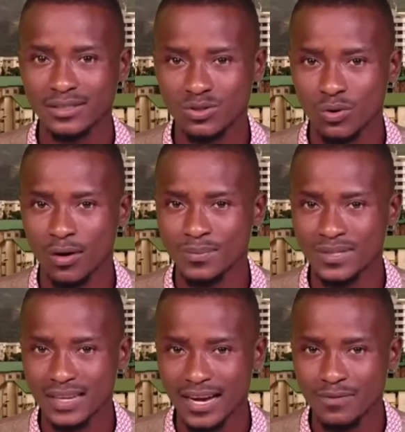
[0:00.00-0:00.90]
to
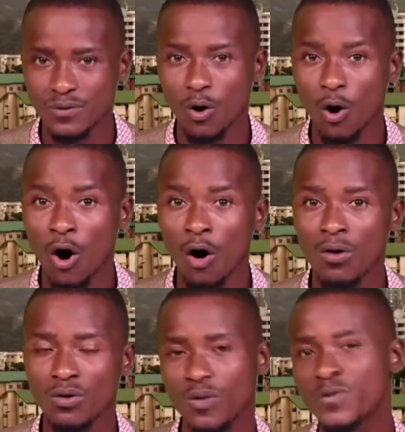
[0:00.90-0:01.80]
observe
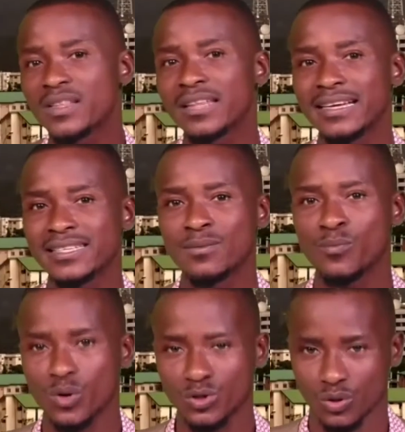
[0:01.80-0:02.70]
all COVID-19
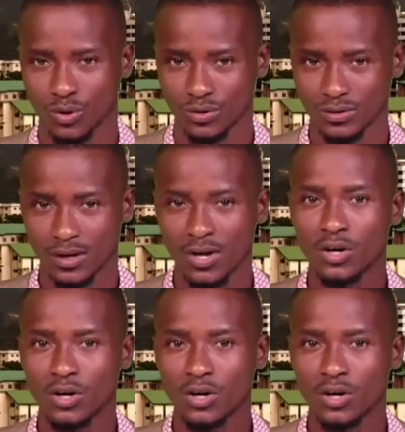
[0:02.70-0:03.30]
protocols